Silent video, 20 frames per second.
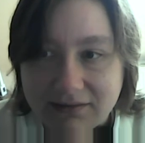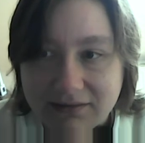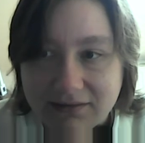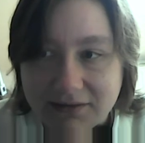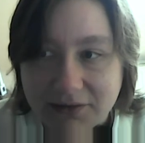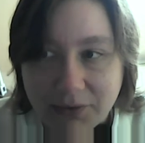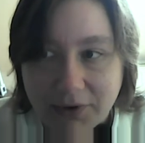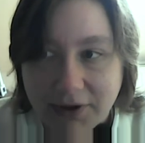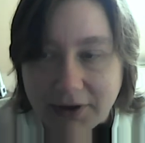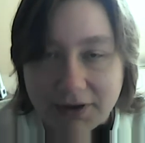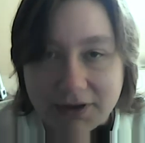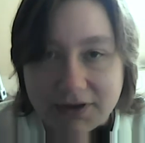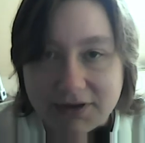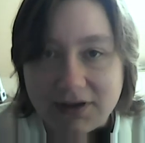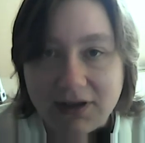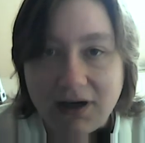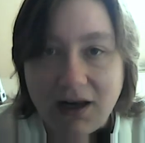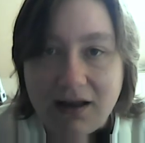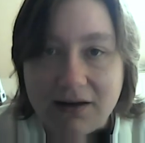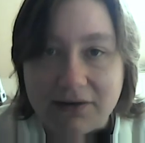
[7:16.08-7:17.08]
Where is
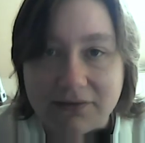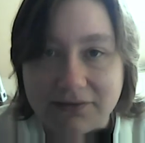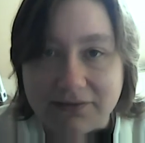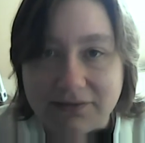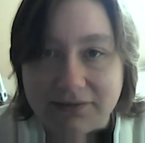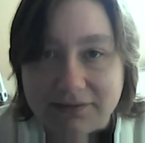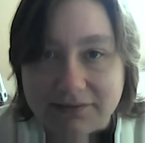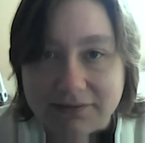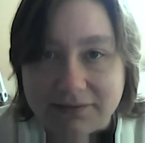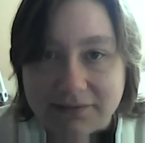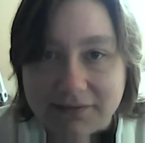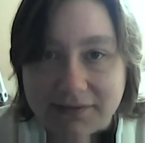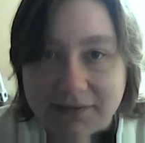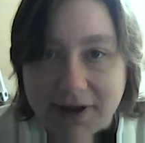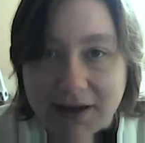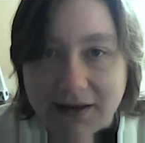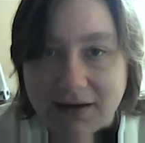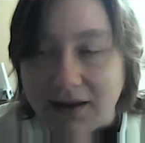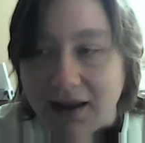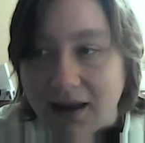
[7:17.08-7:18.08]
the love?
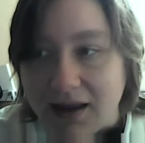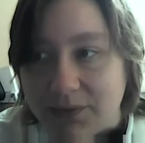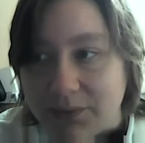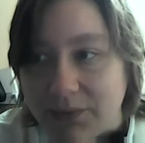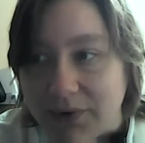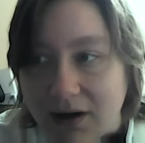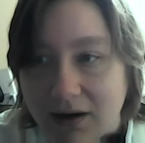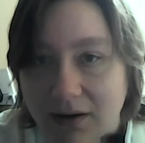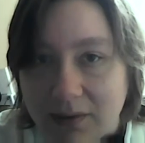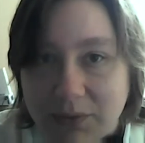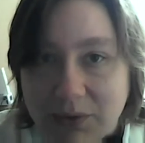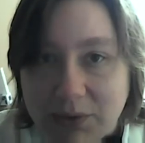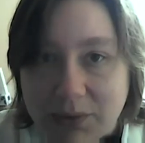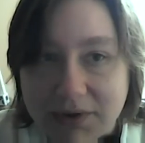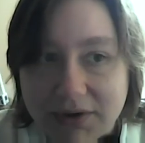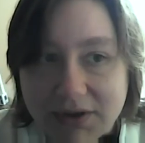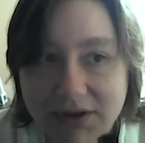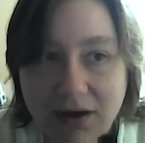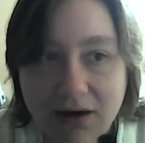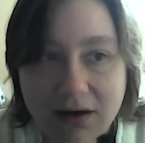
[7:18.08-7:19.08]
And again, we come to
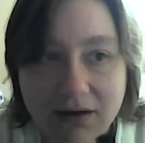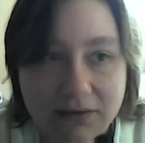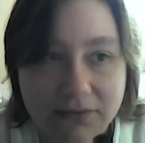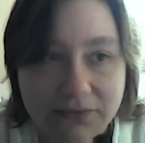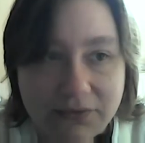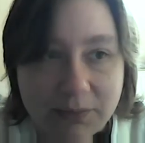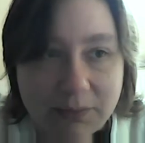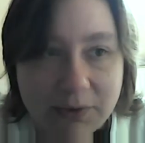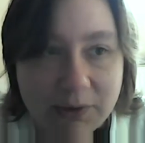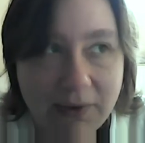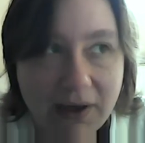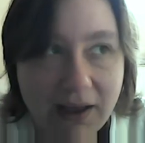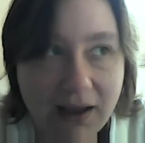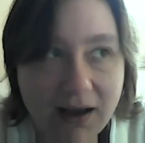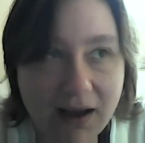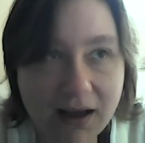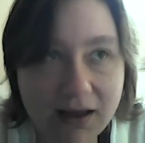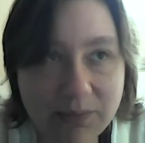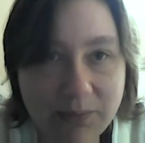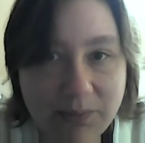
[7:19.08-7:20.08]
a song from the
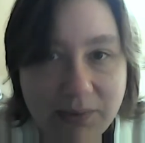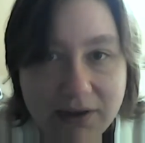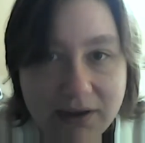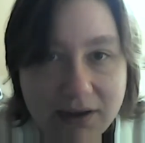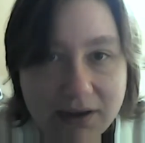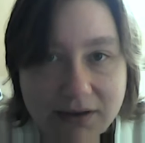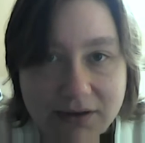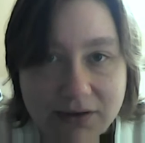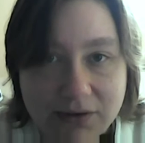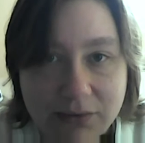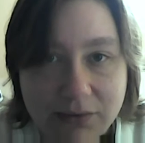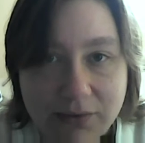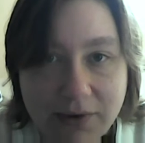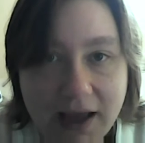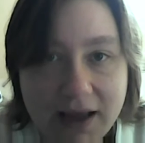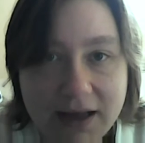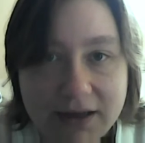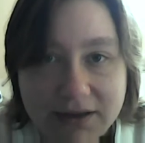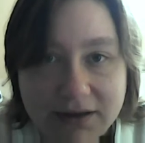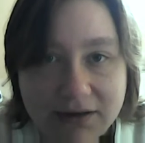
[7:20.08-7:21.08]
Black Eyed Peas who
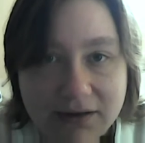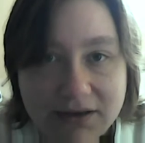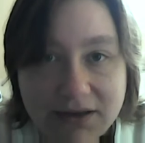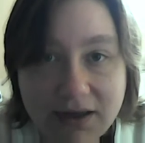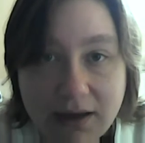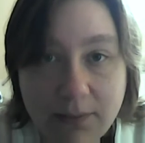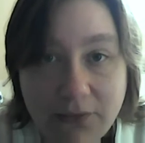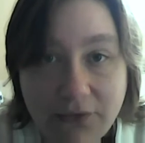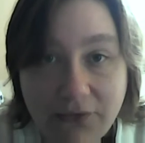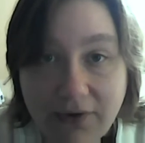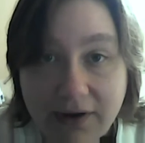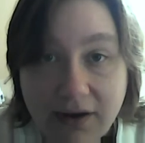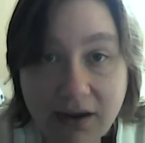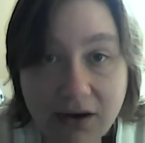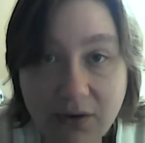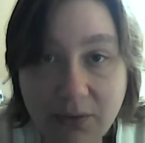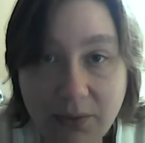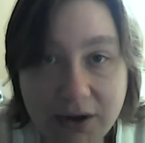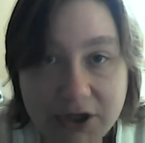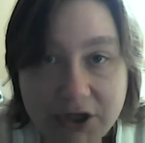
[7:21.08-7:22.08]
ask the same
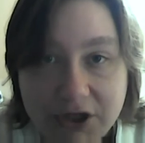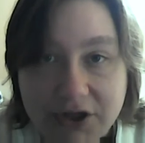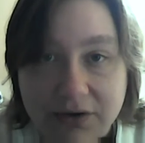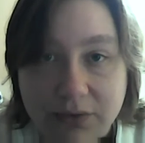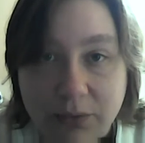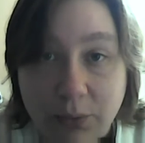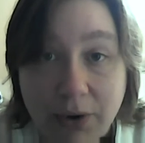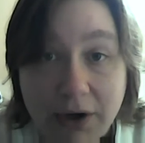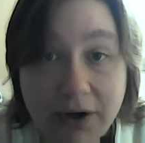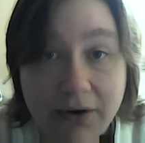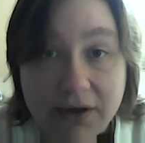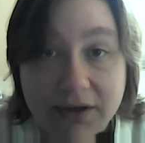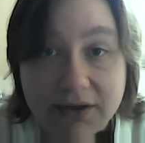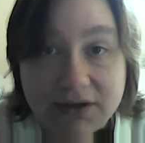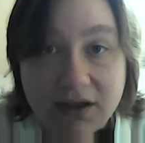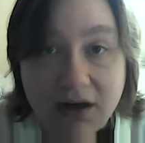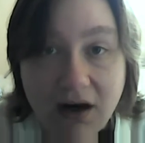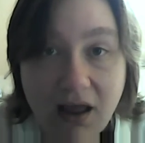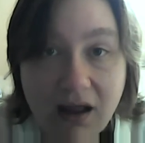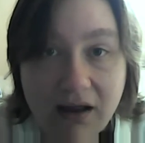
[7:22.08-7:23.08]
fucking question, where is
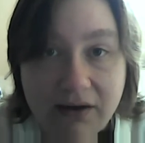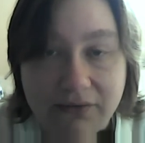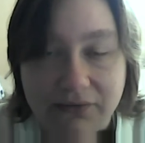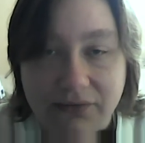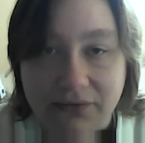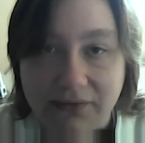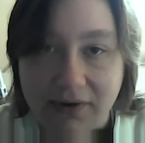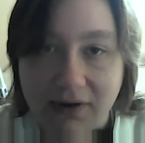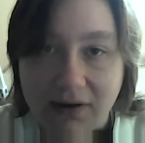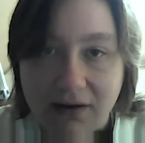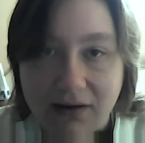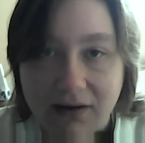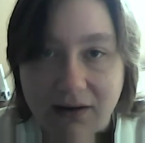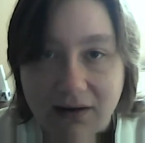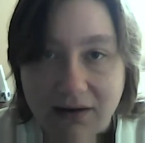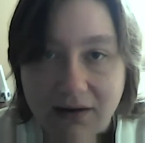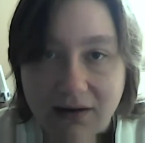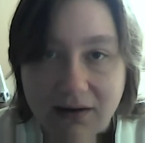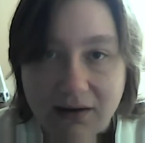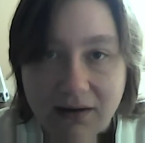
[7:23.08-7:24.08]
the love?
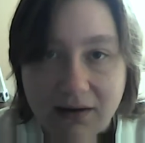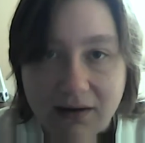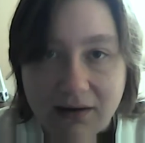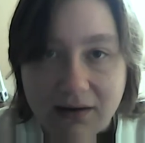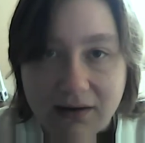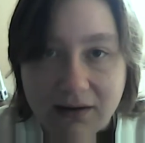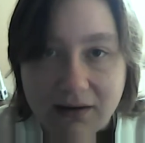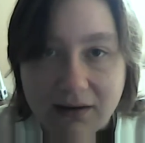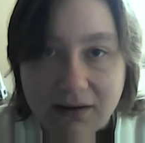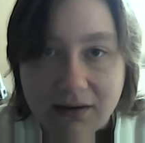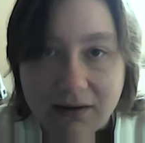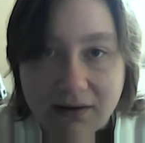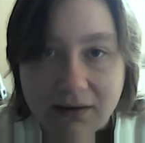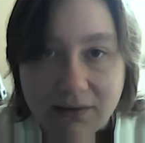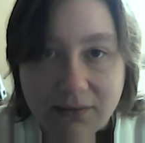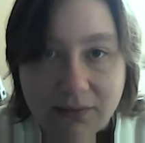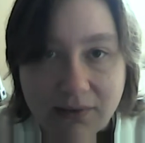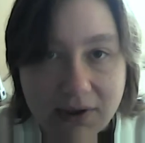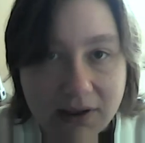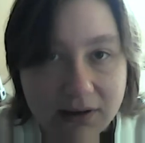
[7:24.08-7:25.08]

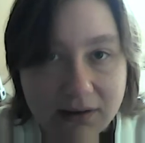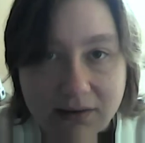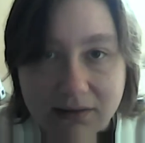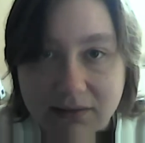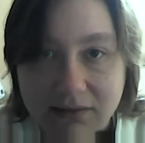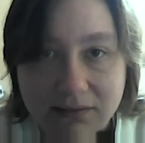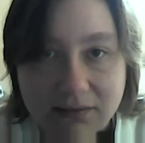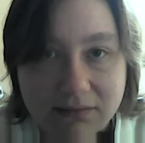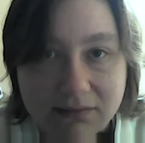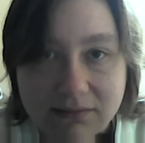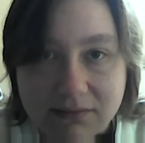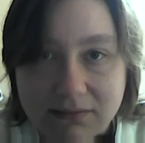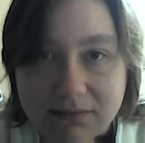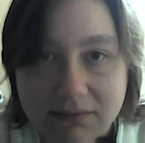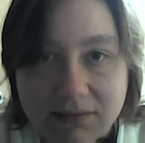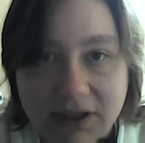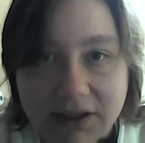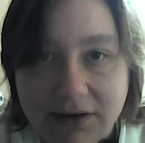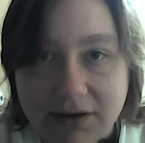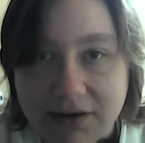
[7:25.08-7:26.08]
When
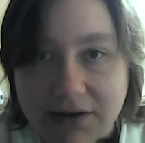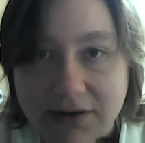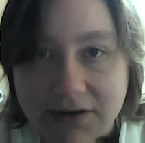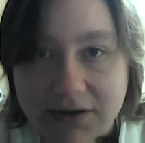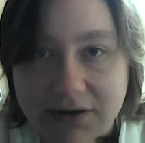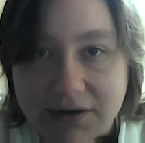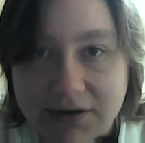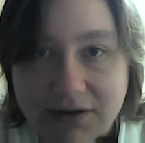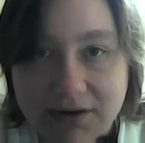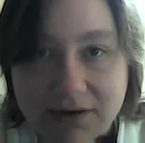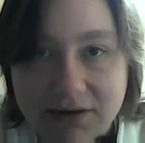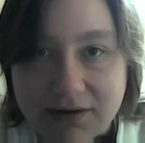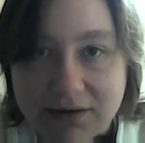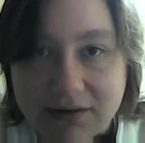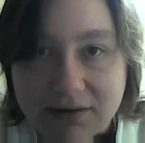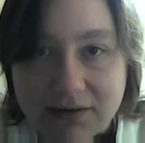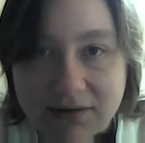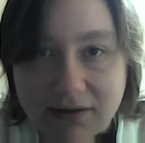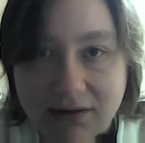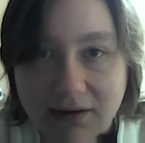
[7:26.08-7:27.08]
mothers
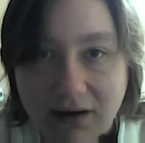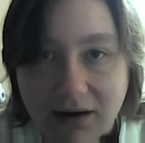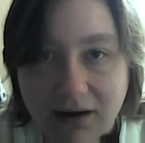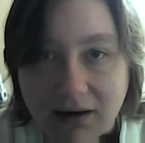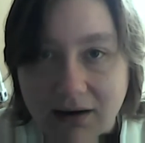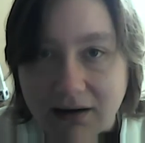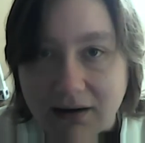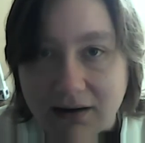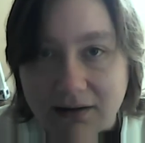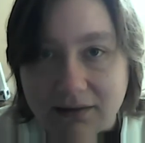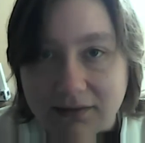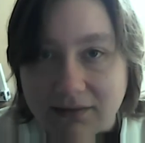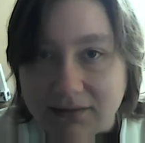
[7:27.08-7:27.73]
are